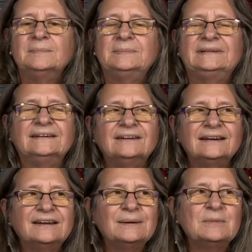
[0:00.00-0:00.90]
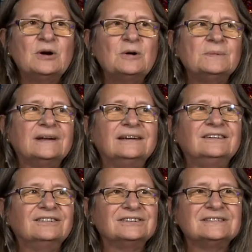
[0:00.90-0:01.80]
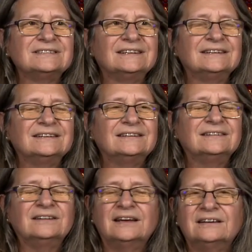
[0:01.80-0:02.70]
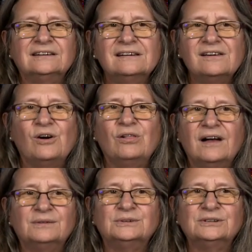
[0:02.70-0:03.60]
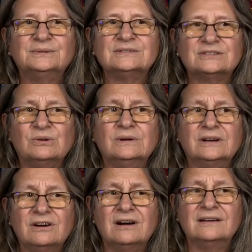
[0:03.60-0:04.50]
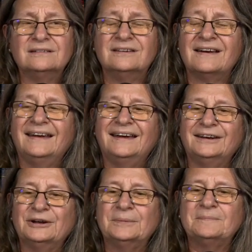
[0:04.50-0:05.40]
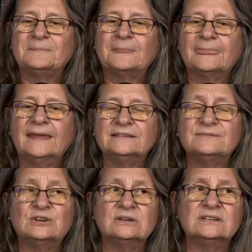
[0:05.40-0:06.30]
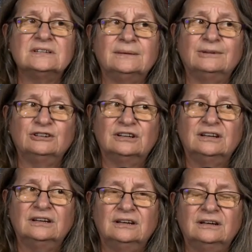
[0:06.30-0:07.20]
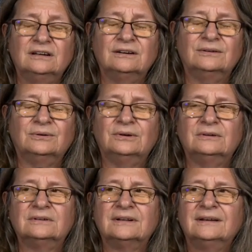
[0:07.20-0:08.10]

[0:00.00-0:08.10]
But then I'd come home and I noticed that like not a whole lot really was going on as far as him cooking, or